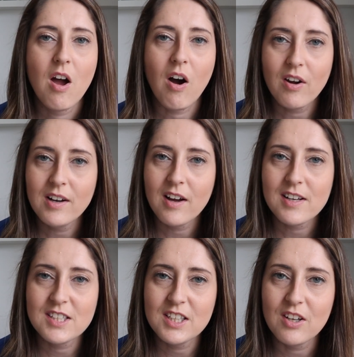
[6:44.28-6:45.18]
Are you
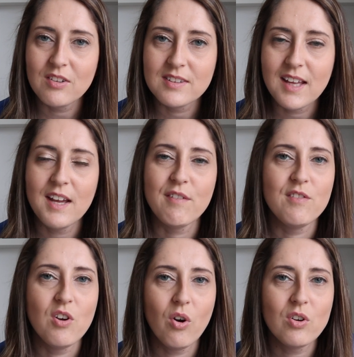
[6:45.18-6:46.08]
likely to use it? If
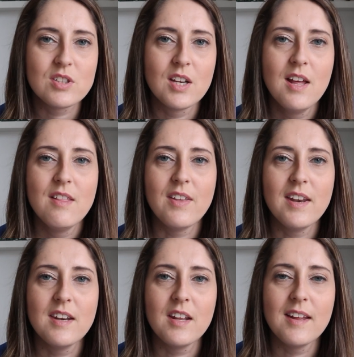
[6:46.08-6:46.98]
not,
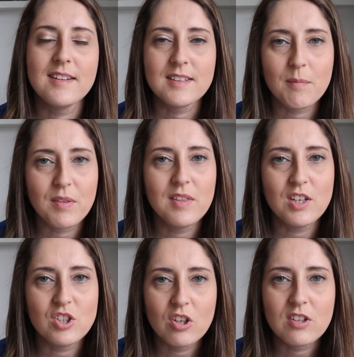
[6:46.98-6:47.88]
then it's something that
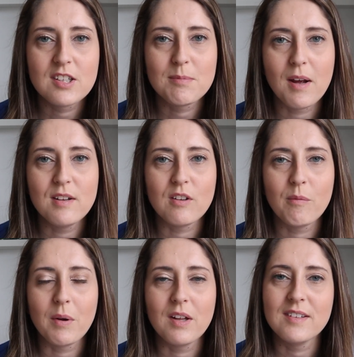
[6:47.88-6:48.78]
you should dispose of
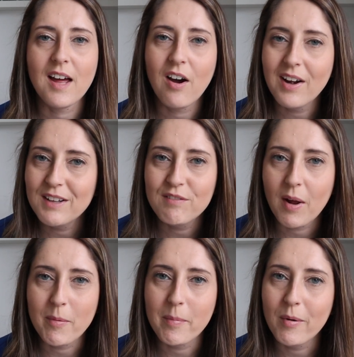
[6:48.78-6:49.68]
because they're highly
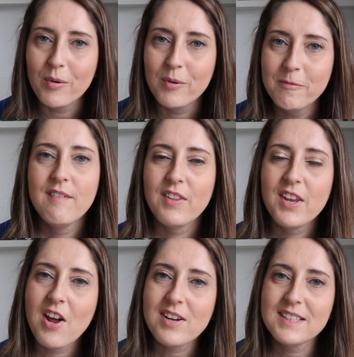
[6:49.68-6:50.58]
flammable. For the
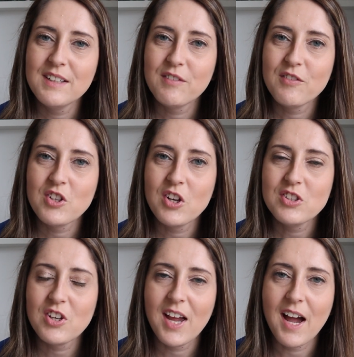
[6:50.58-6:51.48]
19th of June,
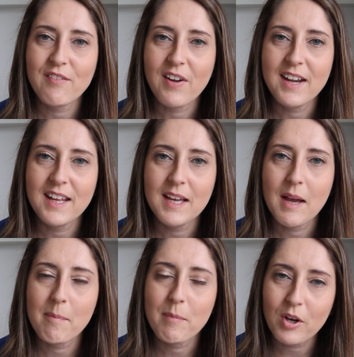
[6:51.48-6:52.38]
do you have any
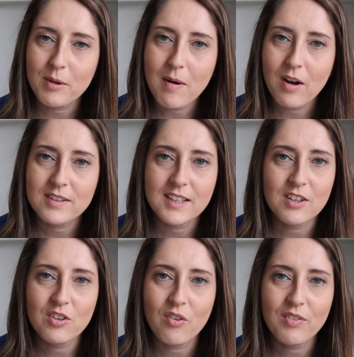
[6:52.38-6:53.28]
bookmarks that
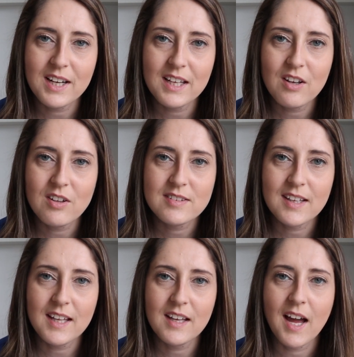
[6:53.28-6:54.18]
you're not really
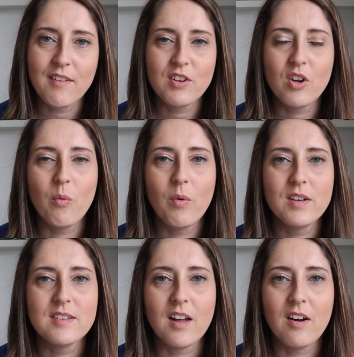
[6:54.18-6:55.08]
using? Have you got
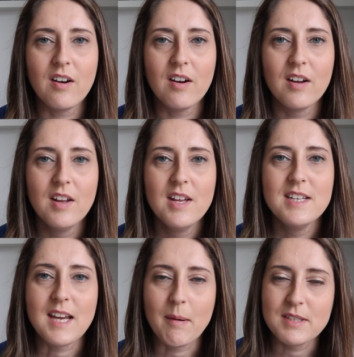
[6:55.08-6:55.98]
ones that are
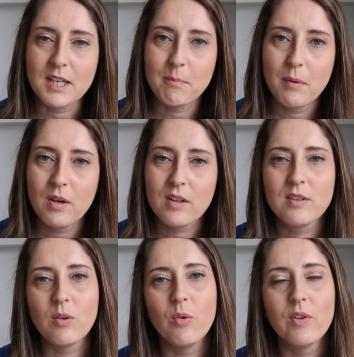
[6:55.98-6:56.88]
damaging books
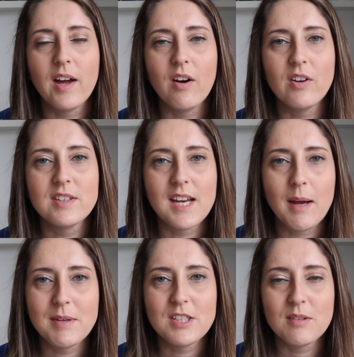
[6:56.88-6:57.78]
or that are
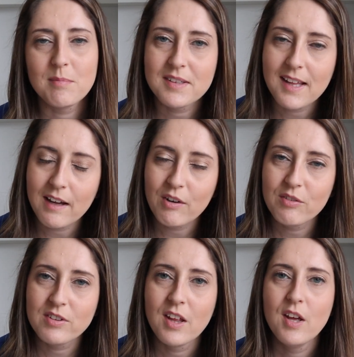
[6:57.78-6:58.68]
damaged
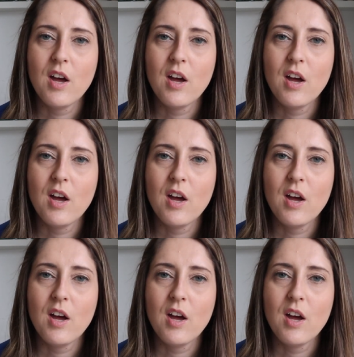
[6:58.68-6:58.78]
themselves?